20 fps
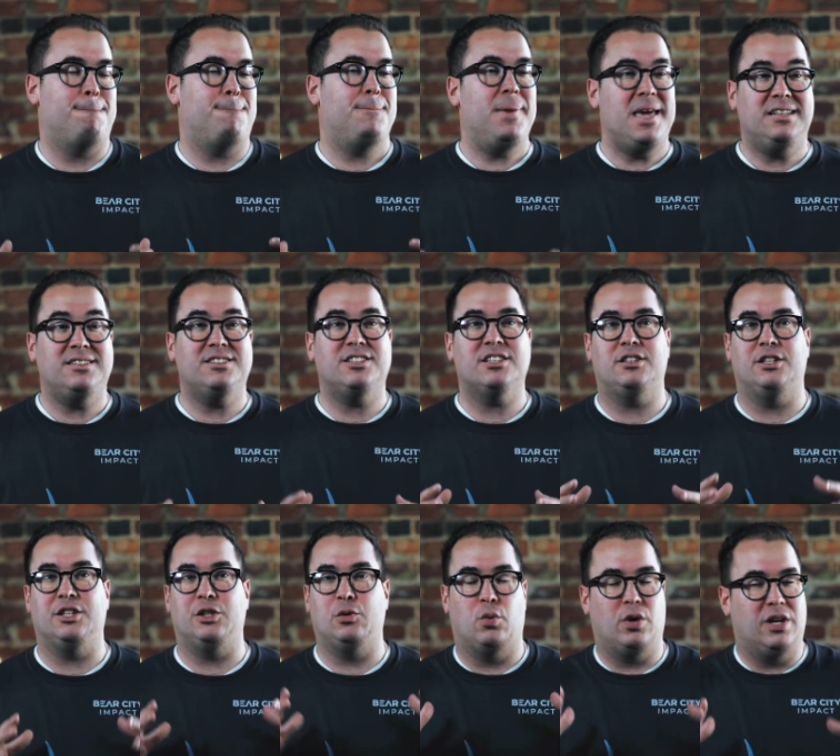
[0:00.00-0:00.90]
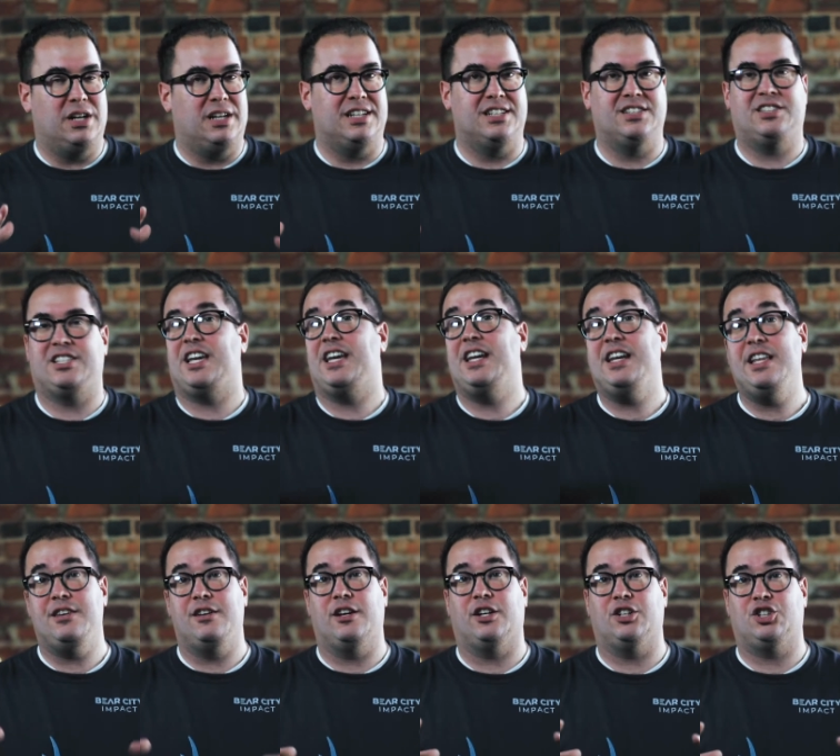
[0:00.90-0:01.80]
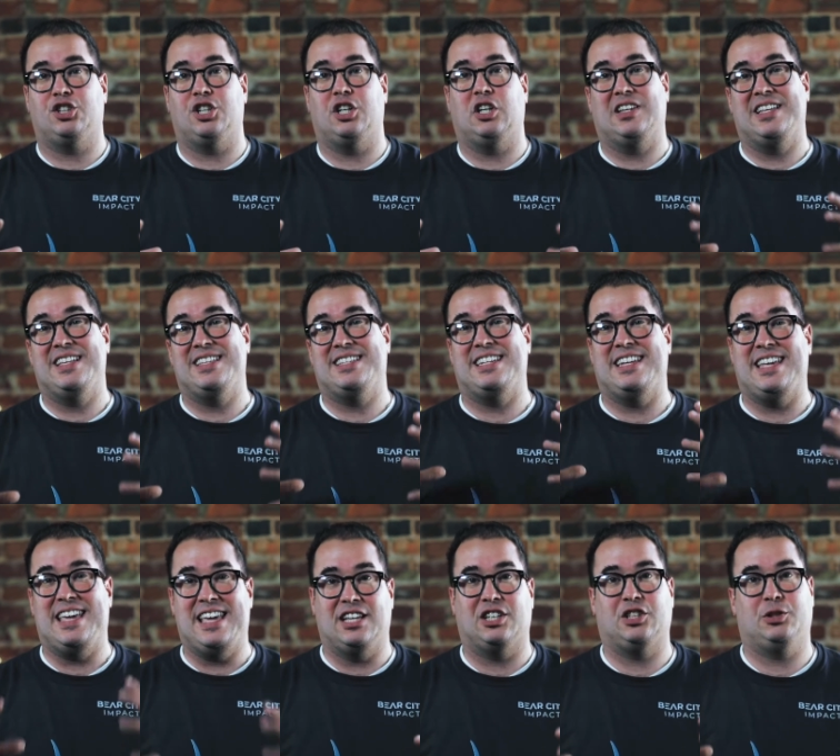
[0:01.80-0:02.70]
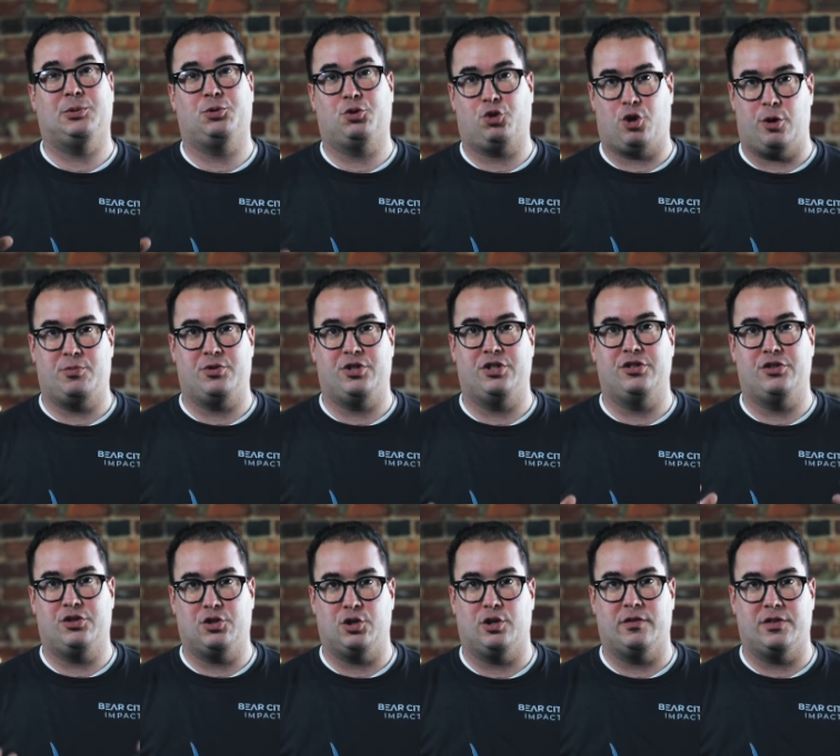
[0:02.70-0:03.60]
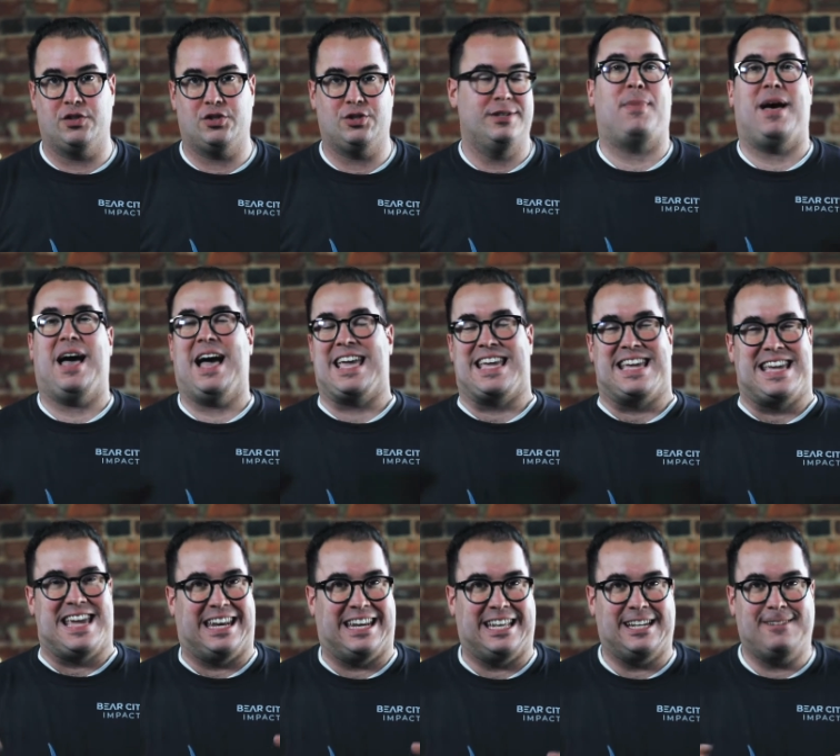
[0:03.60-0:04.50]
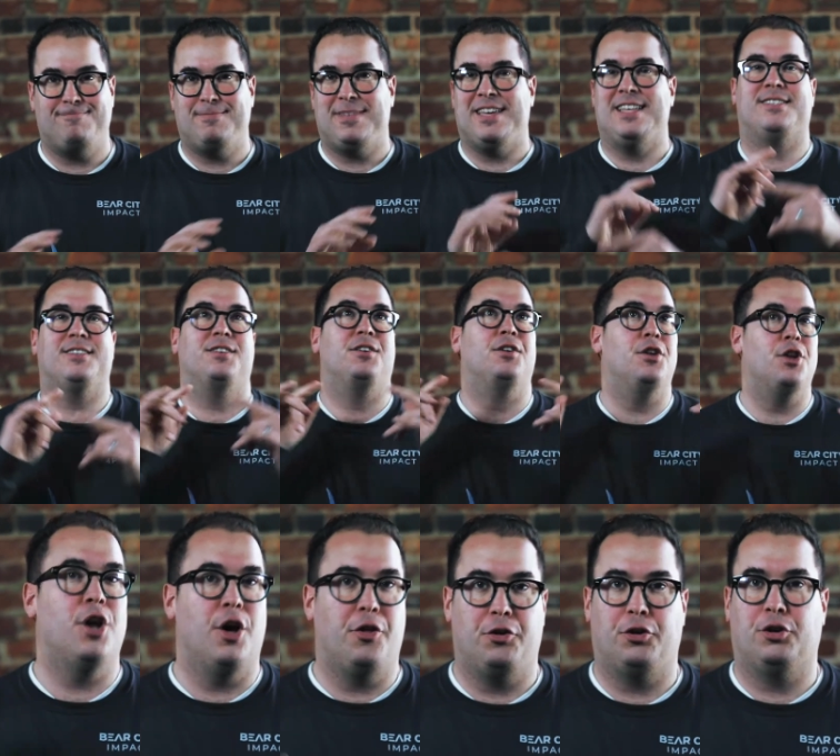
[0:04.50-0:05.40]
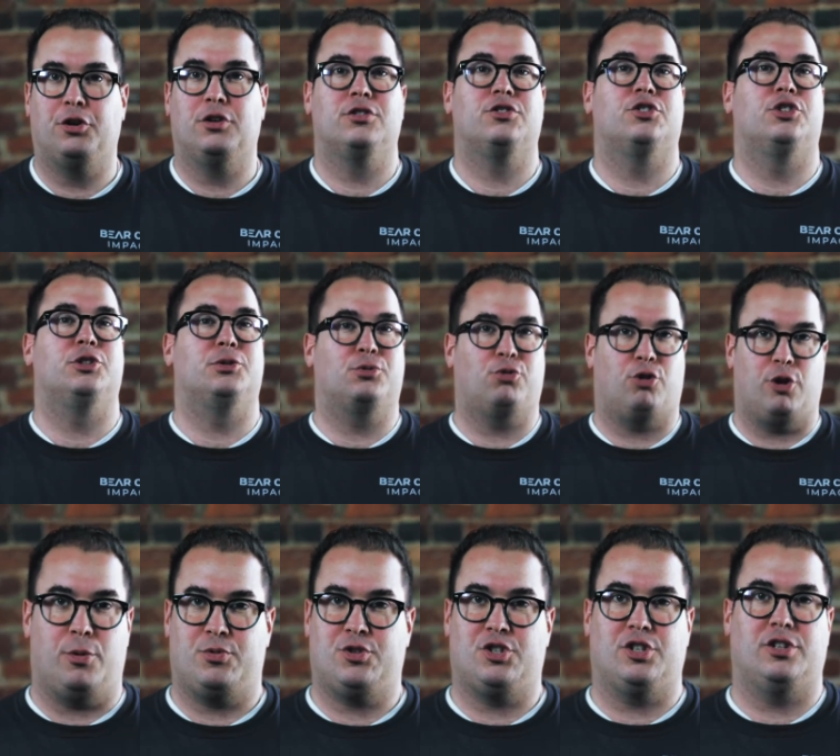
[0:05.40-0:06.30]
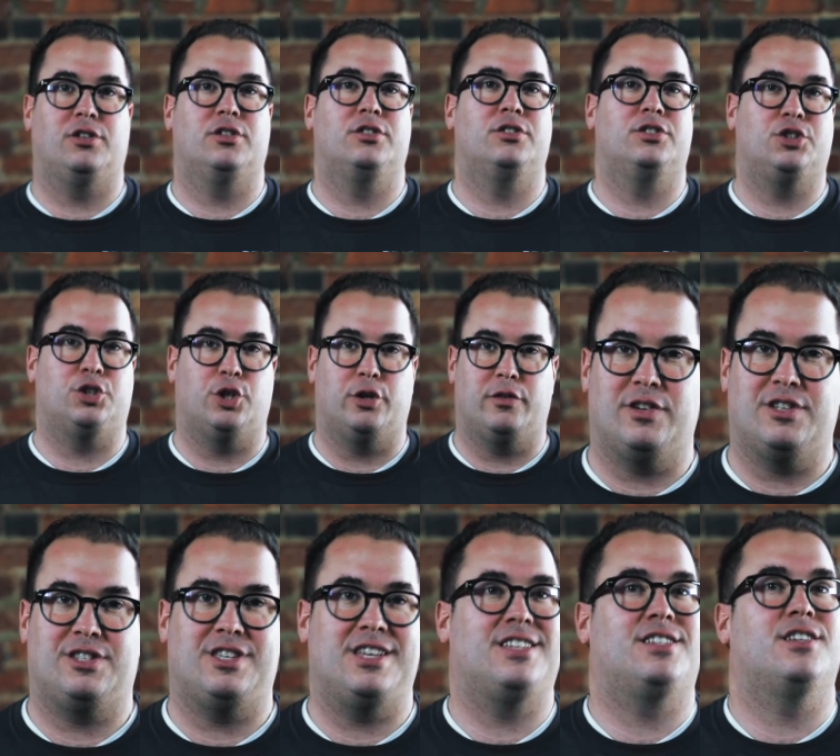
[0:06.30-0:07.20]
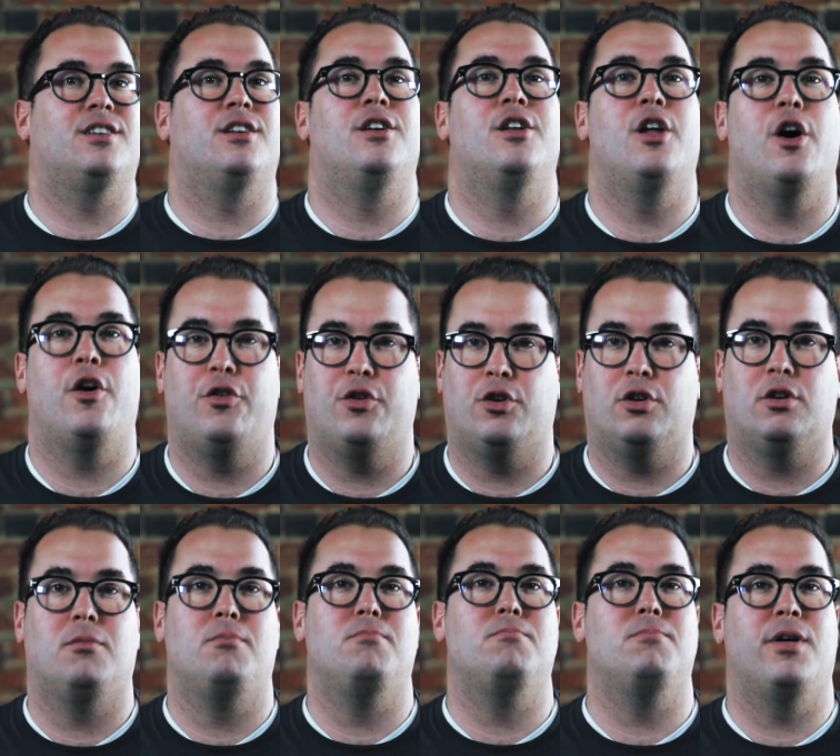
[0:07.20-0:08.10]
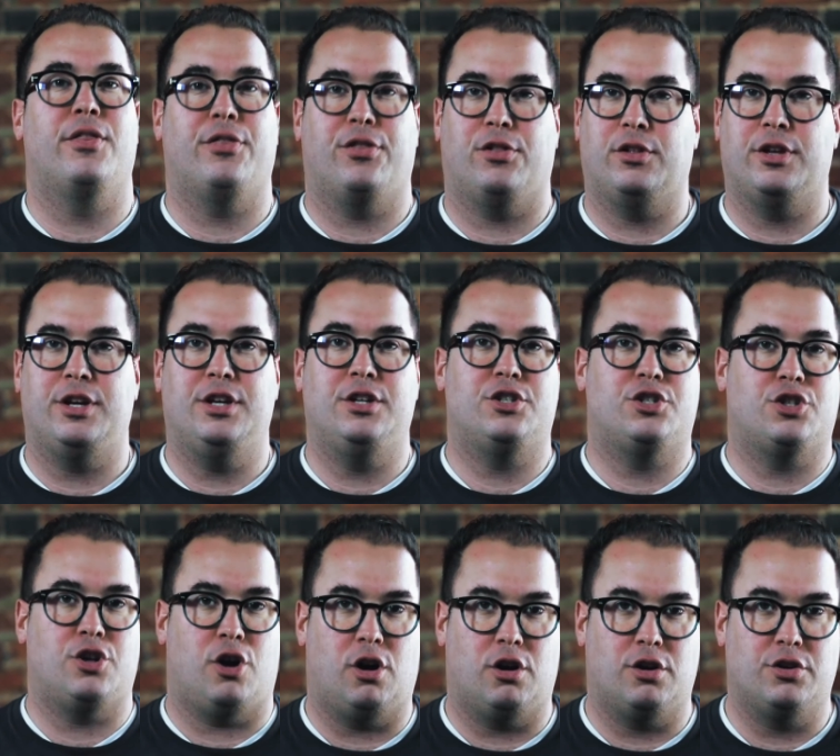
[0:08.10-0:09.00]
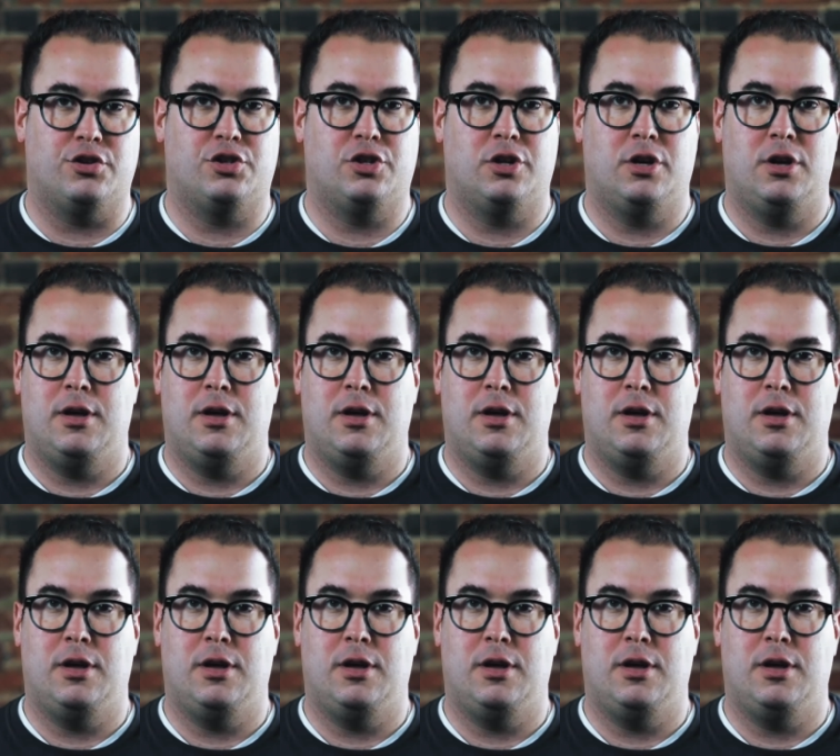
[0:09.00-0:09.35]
Basically what it is, in a nutshell, it's an ink subscription service. I get it, it's another subscription service, it's another monthly charge.